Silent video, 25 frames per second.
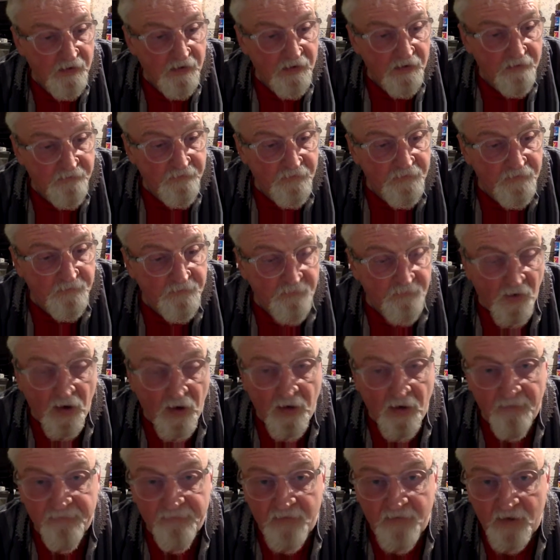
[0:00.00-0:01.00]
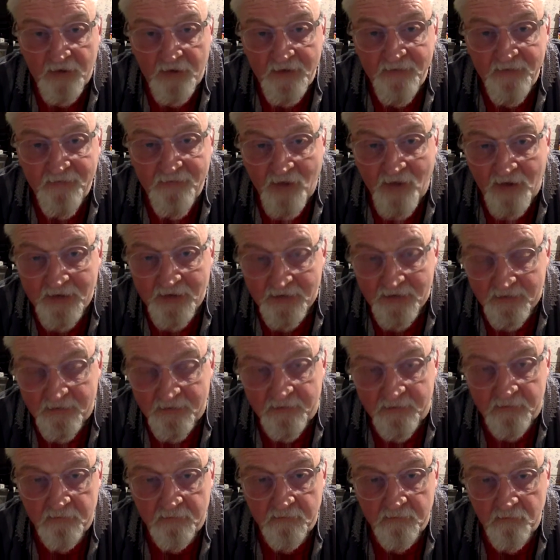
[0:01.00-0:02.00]
It's his birthday and he's
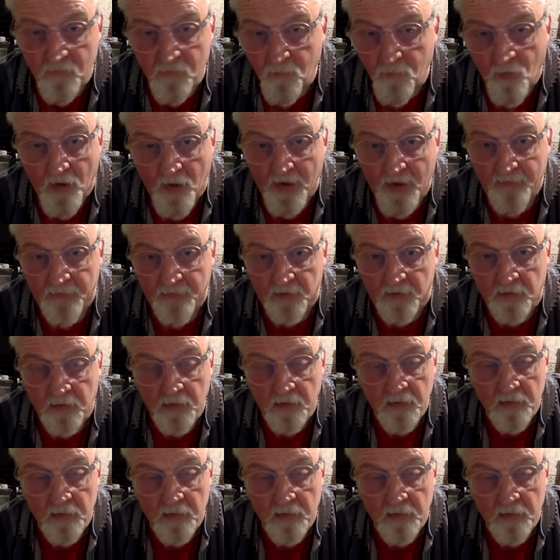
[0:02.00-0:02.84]
8 or whatever.